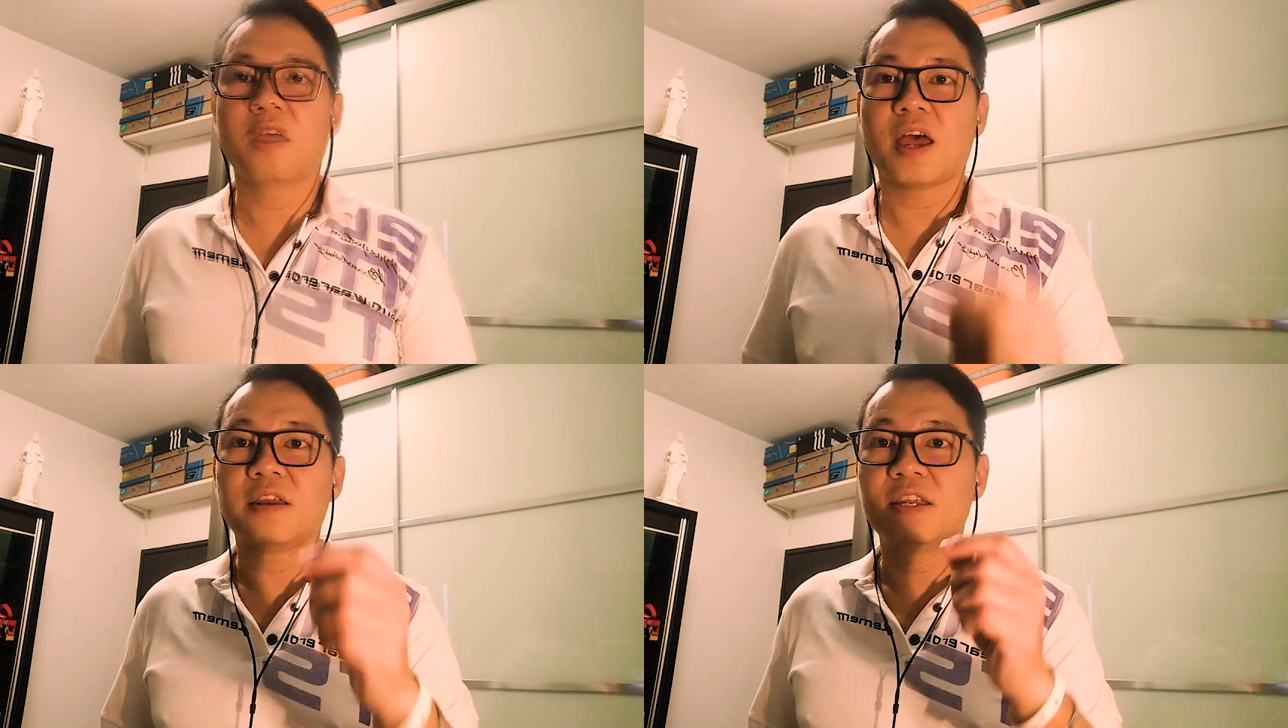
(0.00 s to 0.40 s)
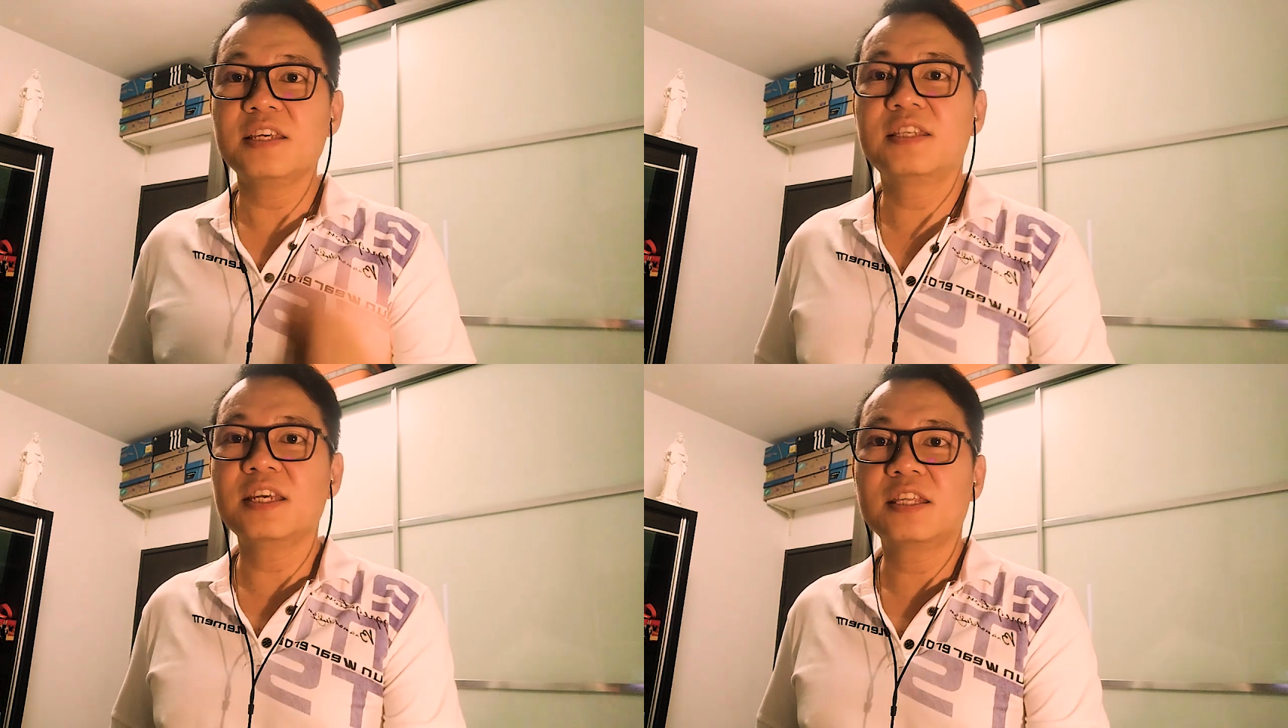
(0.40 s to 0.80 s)
And this
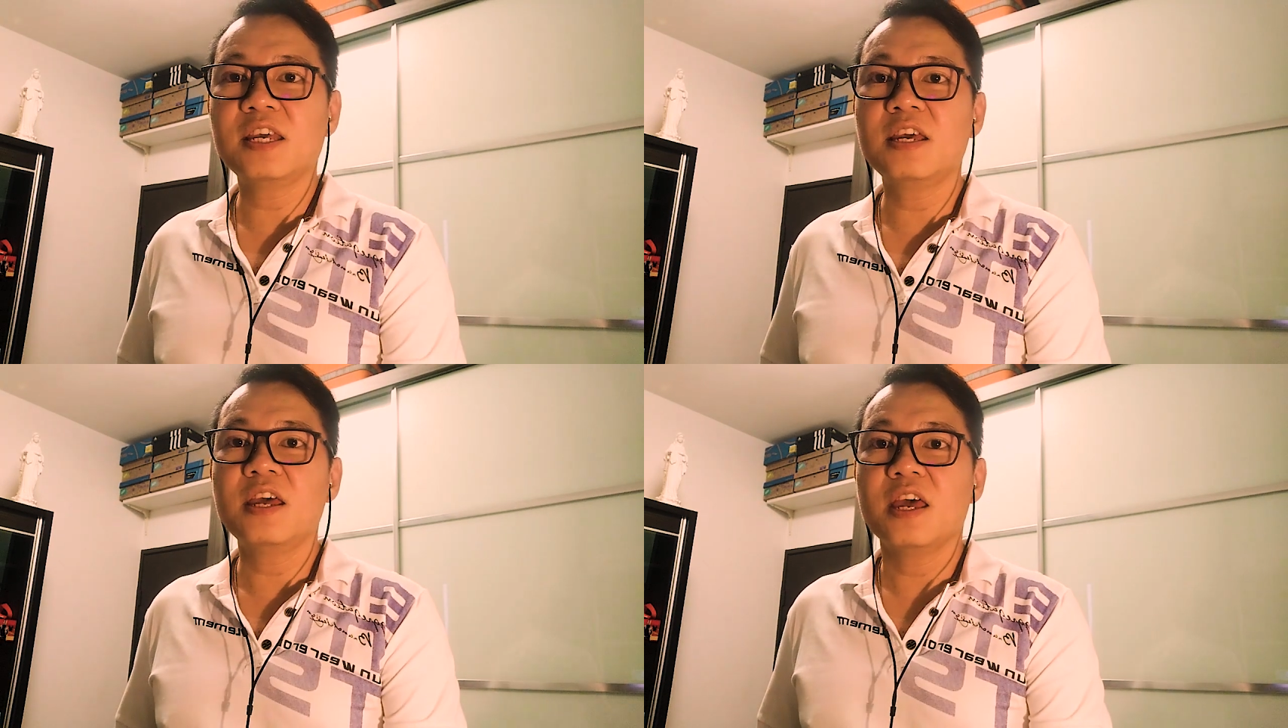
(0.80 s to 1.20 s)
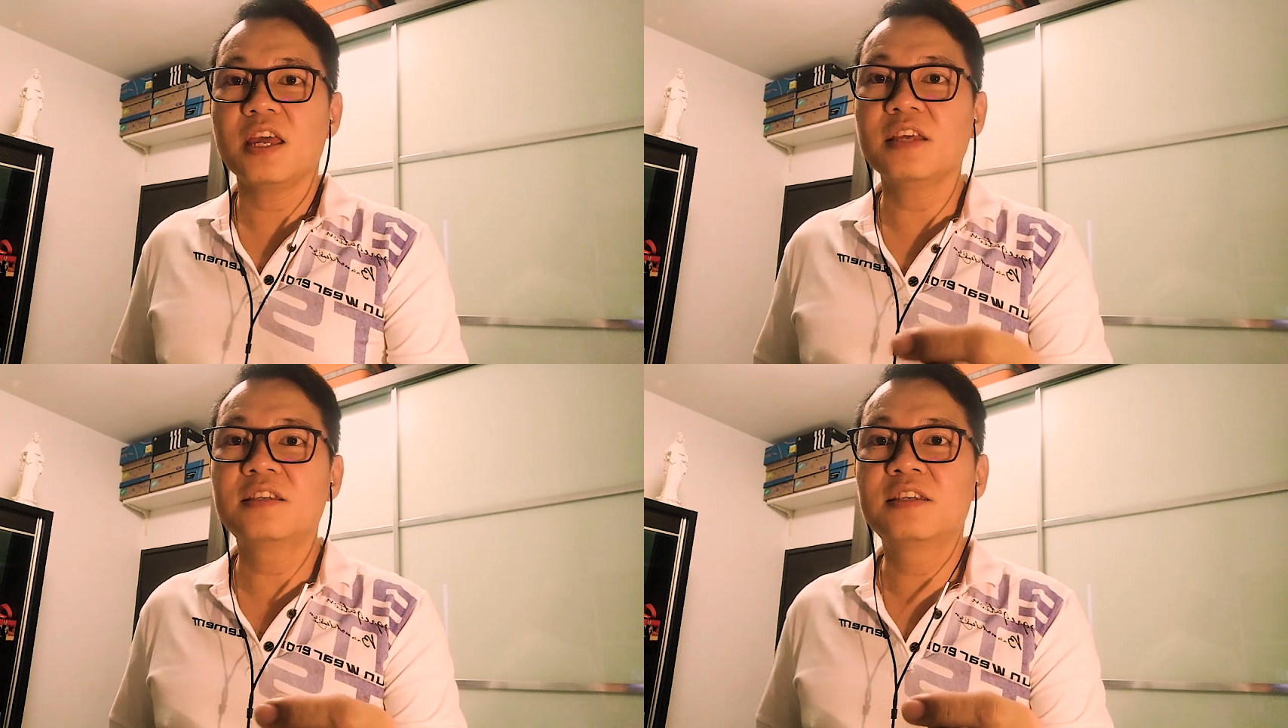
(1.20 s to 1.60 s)
city
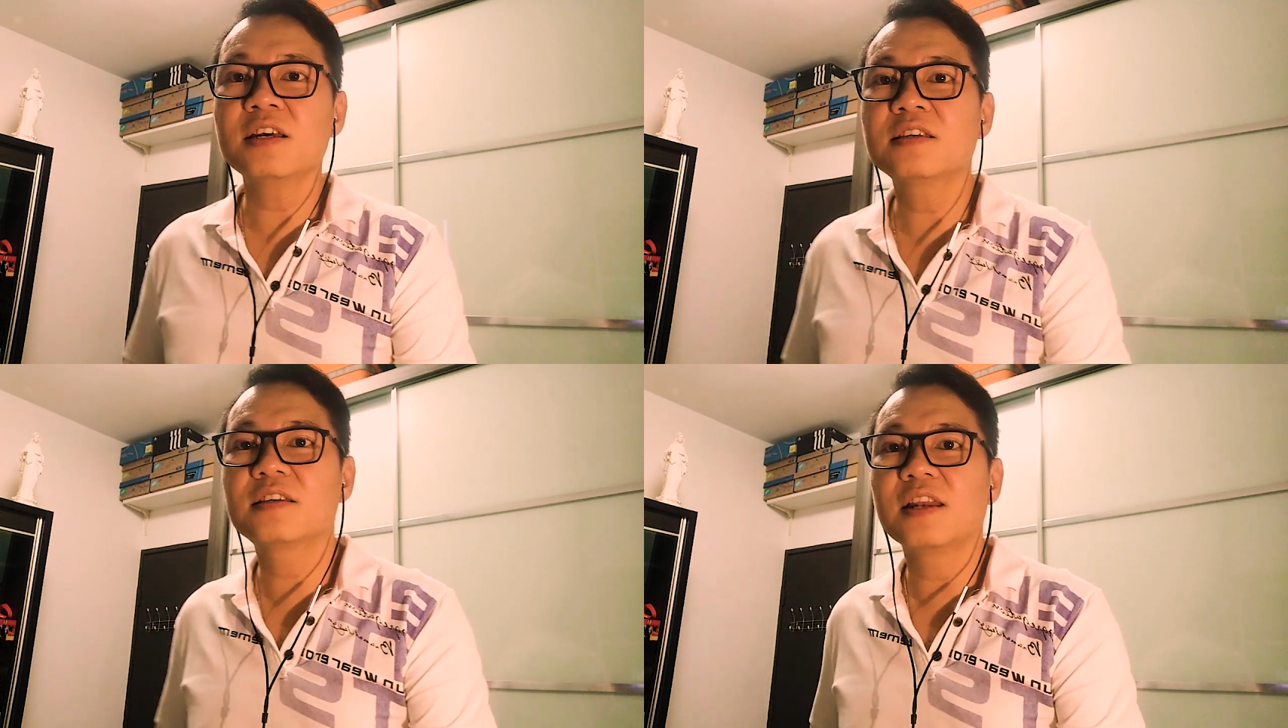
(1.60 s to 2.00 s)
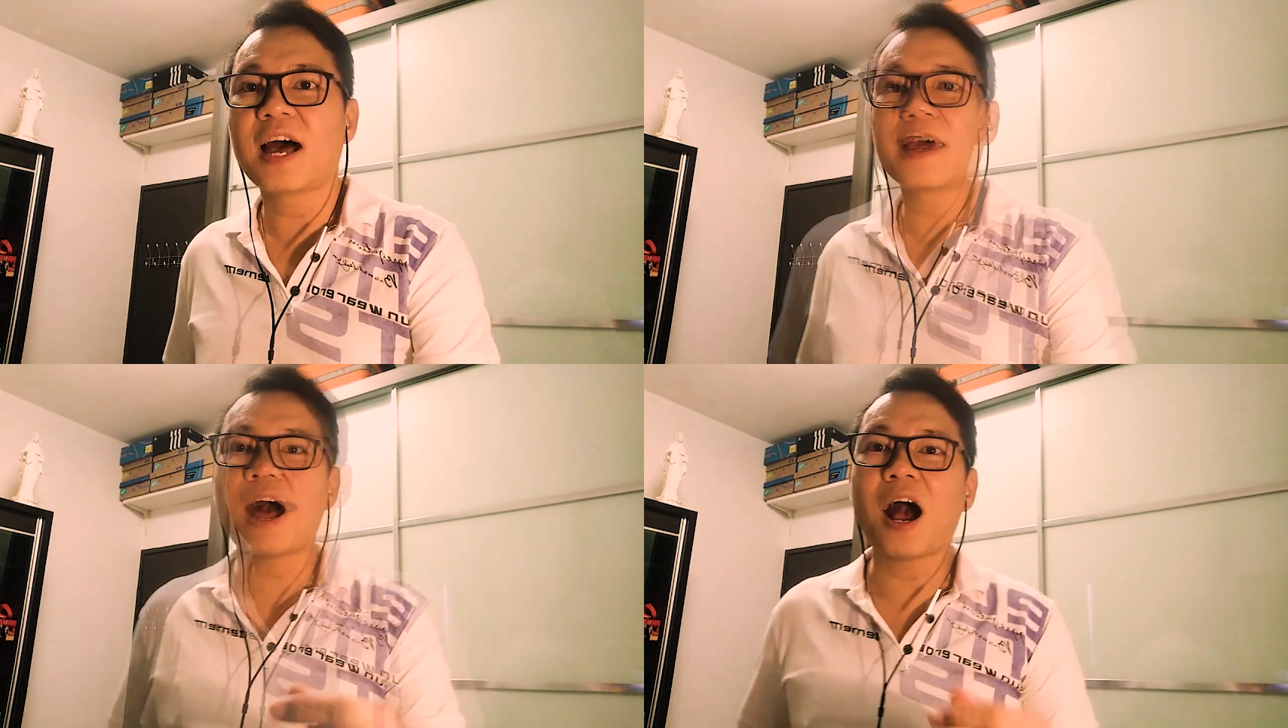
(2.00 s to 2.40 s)
is just
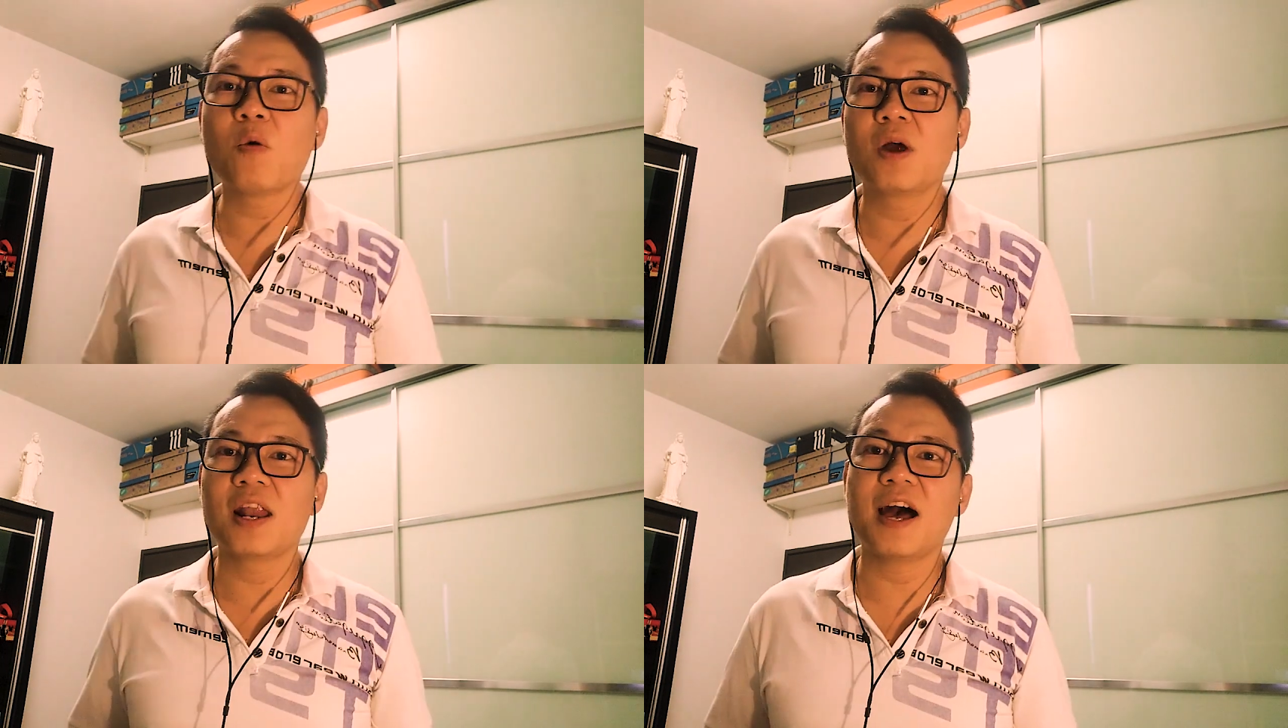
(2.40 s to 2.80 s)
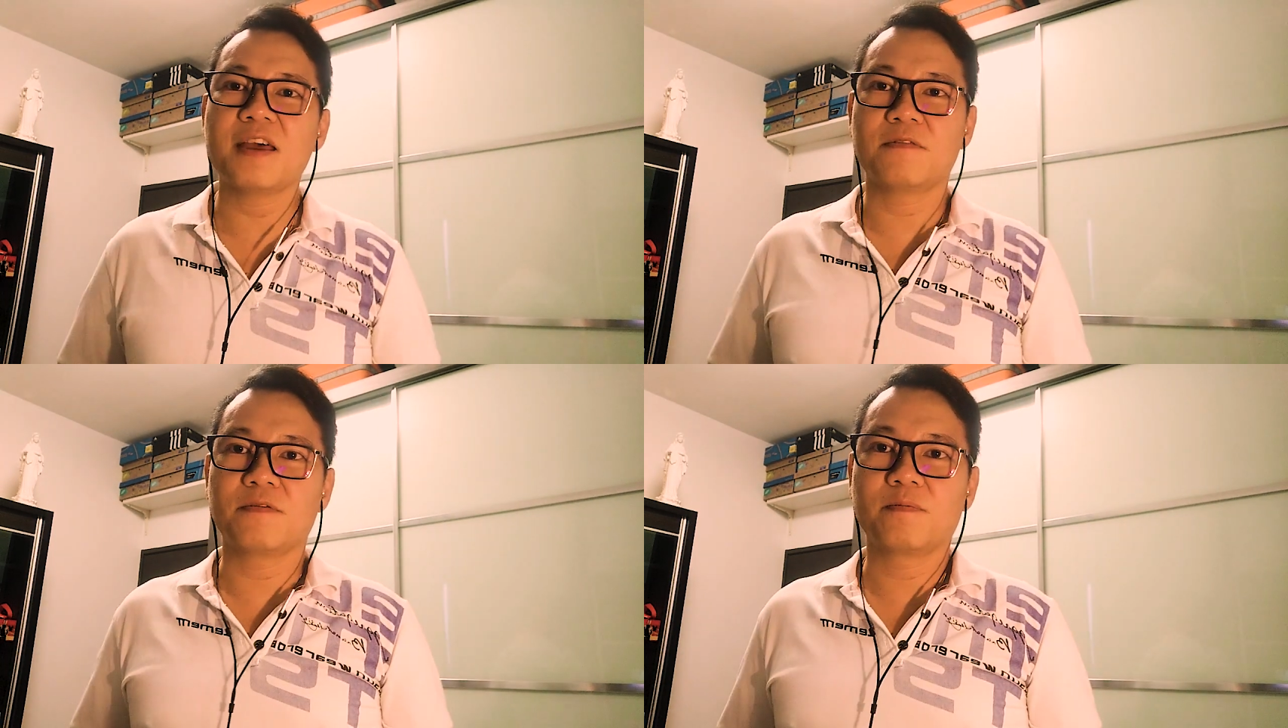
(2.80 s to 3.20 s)
like our life,